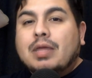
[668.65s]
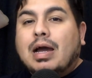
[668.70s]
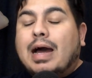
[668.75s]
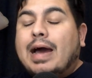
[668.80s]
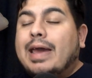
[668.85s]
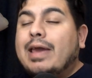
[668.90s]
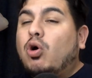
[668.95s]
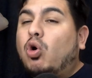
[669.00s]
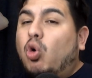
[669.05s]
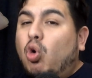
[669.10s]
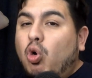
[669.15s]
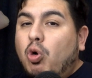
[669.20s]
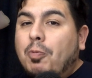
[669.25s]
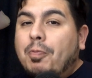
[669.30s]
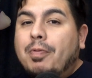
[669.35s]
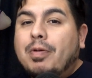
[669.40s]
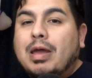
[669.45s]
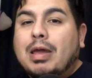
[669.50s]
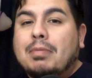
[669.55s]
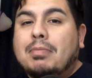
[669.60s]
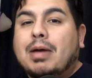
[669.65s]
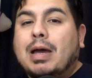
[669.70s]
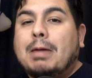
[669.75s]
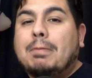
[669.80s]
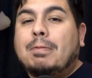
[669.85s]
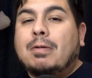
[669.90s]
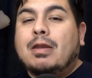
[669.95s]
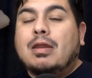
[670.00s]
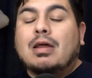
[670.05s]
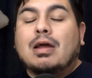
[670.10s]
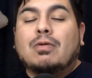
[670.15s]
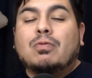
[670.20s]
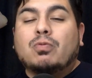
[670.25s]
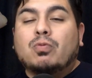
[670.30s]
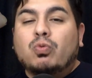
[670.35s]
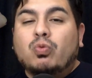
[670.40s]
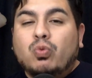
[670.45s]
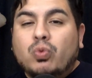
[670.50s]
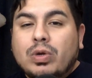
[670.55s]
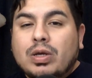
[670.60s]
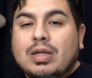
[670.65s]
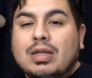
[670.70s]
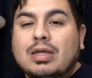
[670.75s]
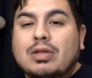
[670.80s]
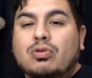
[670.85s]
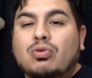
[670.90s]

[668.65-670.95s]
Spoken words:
I hope, in my opinion, I really